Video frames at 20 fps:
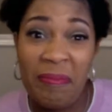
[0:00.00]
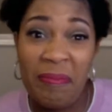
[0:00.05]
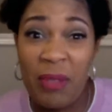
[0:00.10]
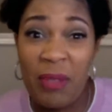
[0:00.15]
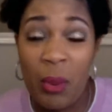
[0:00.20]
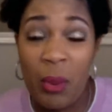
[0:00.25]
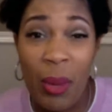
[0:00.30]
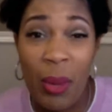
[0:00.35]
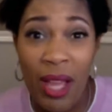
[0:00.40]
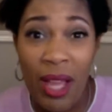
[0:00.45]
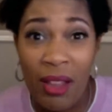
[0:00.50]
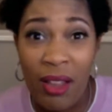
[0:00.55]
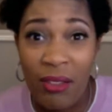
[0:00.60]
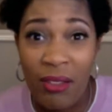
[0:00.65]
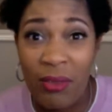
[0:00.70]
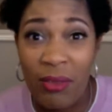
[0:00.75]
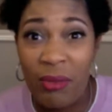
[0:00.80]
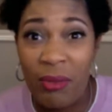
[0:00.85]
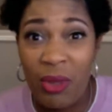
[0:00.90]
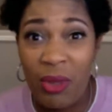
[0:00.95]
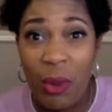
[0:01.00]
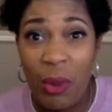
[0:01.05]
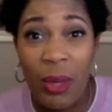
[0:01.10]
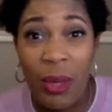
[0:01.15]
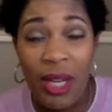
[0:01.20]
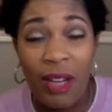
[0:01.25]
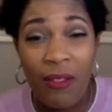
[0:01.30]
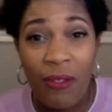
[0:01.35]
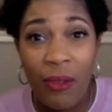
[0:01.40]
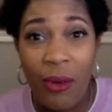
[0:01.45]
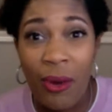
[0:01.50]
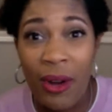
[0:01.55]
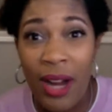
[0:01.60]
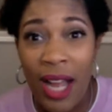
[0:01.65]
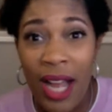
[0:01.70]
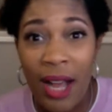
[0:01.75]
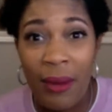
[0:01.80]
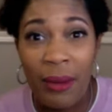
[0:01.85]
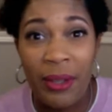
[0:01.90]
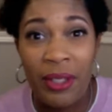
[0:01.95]
12, 24
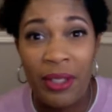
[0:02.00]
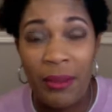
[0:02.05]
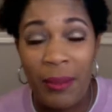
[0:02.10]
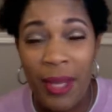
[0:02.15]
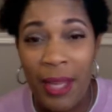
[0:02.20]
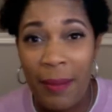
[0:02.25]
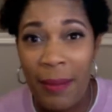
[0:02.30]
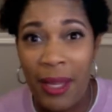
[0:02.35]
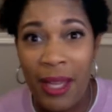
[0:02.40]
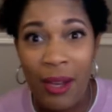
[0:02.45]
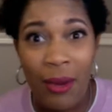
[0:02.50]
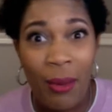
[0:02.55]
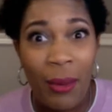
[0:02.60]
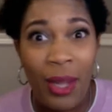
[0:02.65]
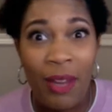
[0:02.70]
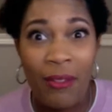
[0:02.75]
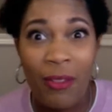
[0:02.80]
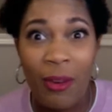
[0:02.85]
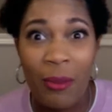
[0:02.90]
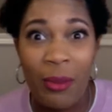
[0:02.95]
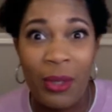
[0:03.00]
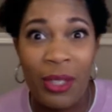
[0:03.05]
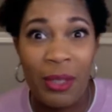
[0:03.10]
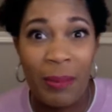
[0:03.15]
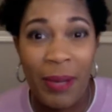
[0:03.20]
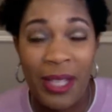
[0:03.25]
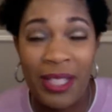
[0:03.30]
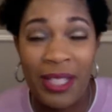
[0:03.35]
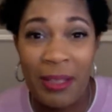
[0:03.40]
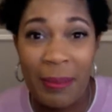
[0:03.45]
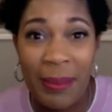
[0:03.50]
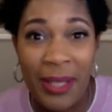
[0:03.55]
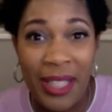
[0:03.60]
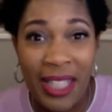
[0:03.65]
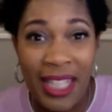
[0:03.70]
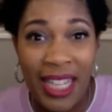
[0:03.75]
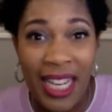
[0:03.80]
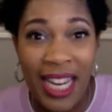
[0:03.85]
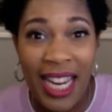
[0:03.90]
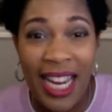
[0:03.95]
hours maybe away from
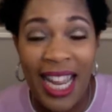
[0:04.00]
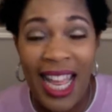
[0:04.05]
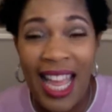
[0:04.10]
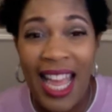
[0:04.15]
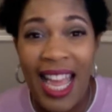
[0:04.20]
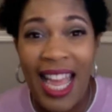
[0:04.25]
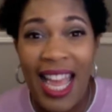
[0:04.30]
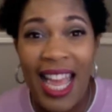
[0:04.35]
responsibility,